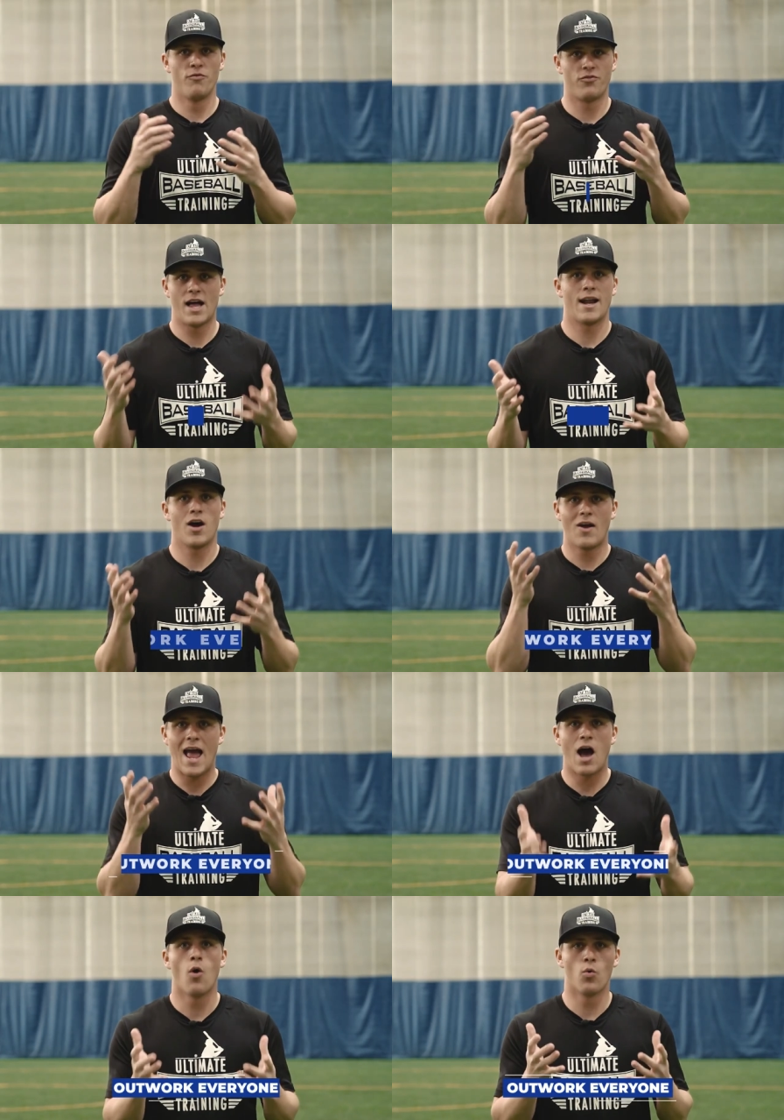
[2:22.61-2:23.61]
flat out
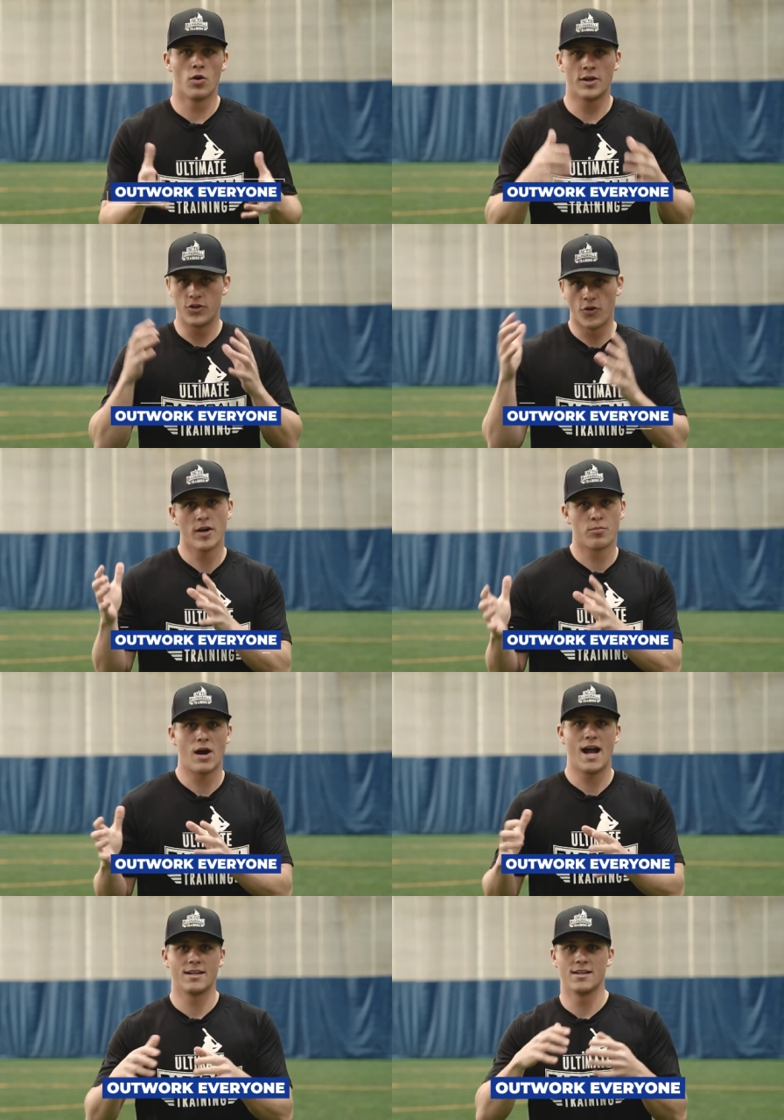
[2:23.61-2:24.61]
outwork during
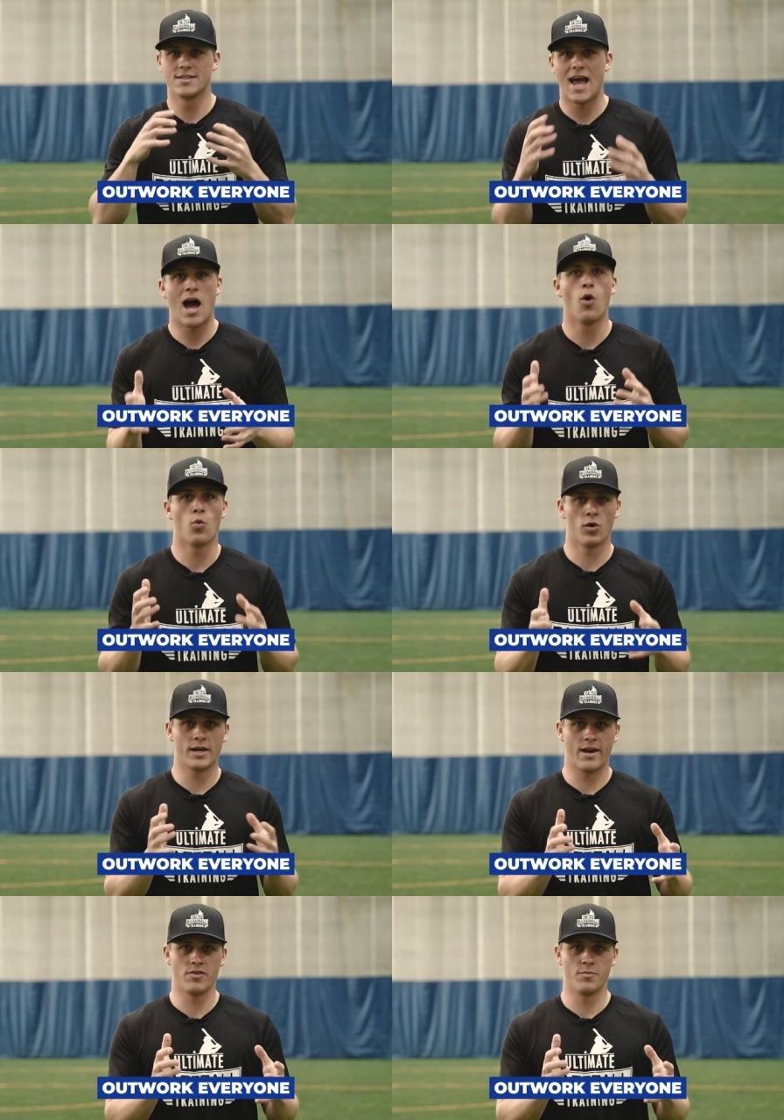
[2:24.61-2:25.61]
practice,
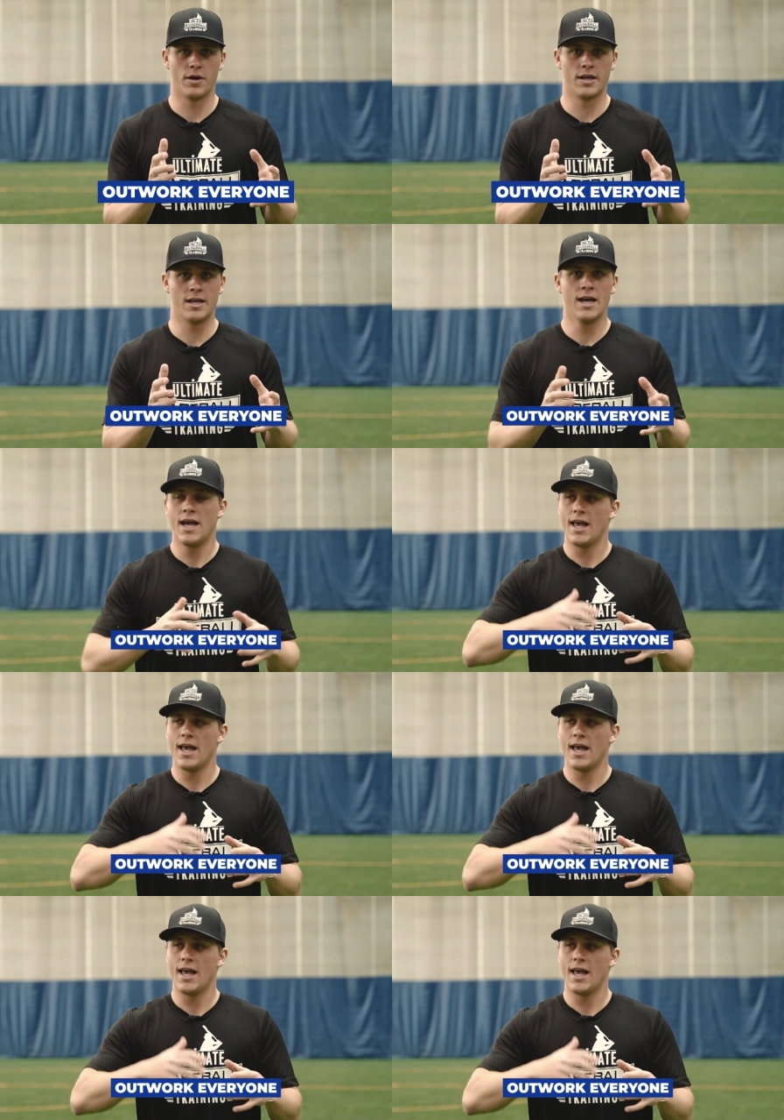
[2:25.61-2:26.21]
outwork everybody,